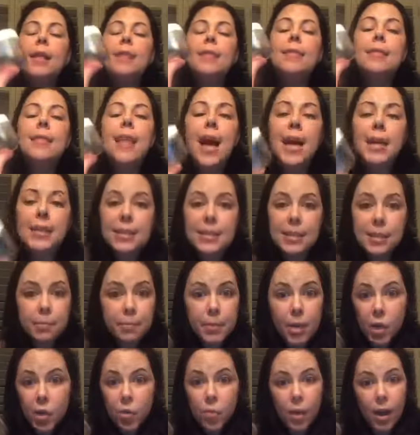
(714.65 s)
that doesn't
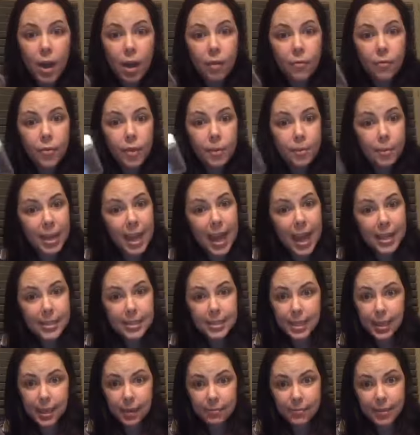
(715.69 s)
bode well for the
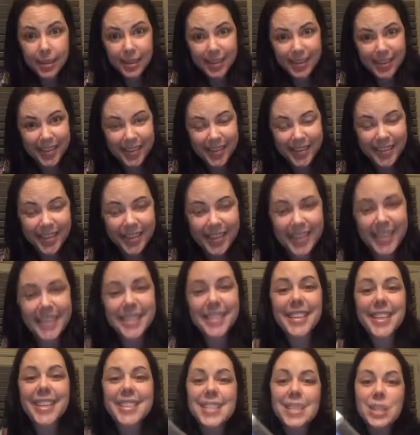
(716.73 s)
plastic because
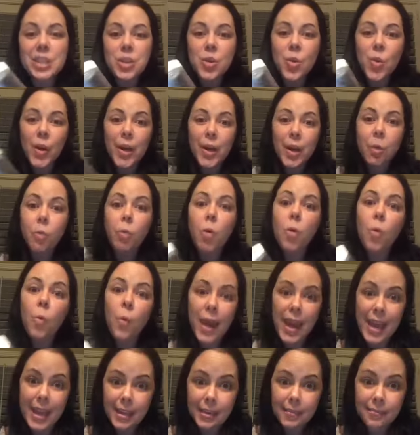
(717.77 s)
the essential oil will
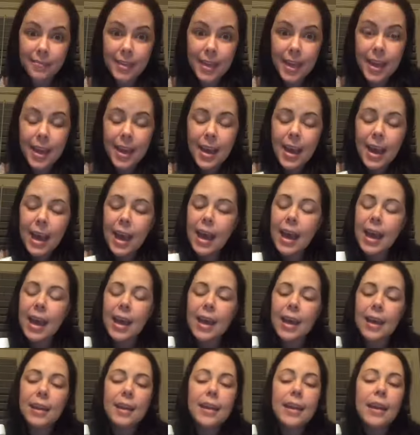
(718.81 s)
win,
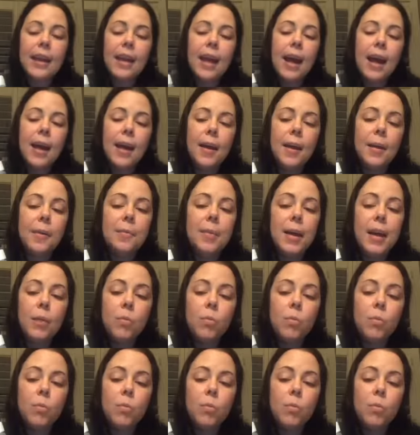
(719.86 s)
and it